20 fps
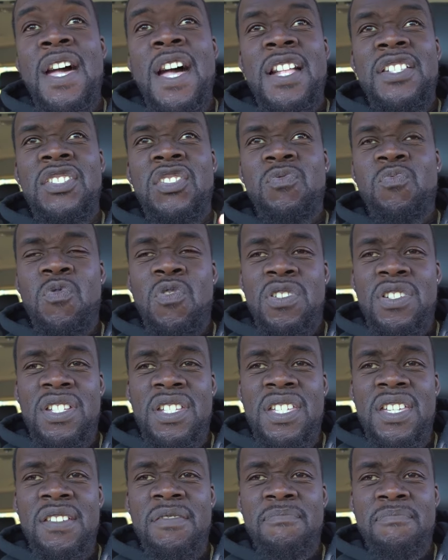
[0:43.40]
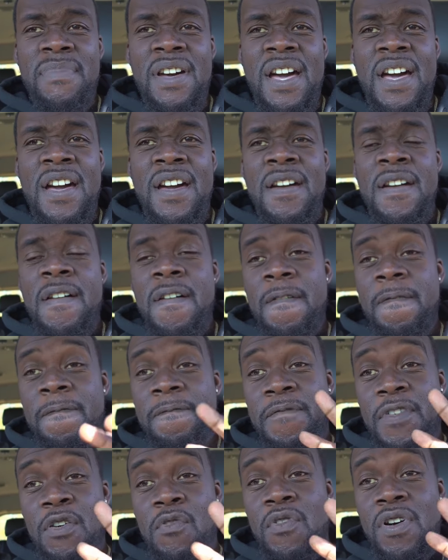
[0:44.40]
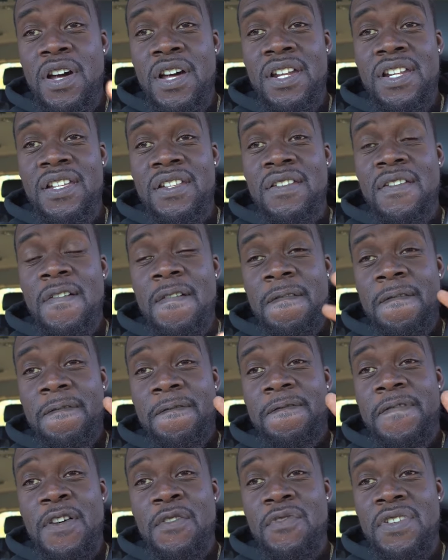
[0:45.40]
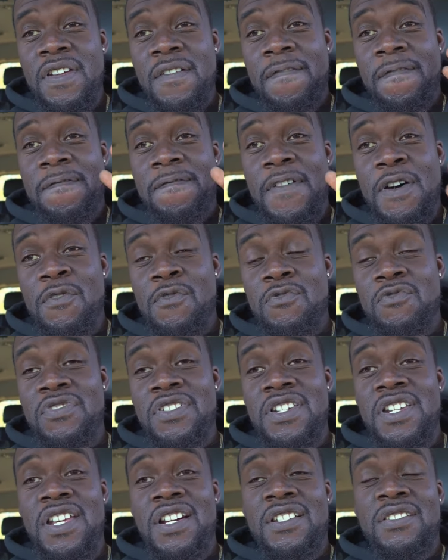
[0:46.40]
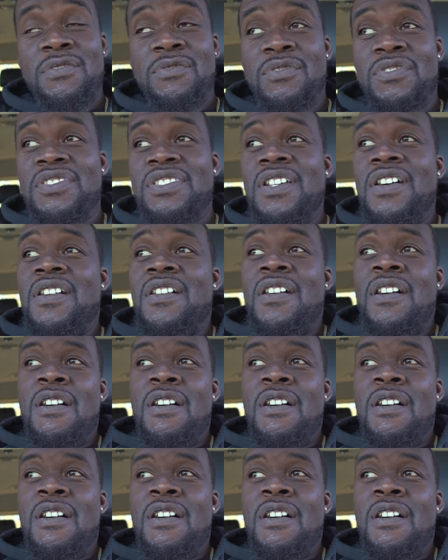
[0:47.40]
I just wanted to give my 444 nickels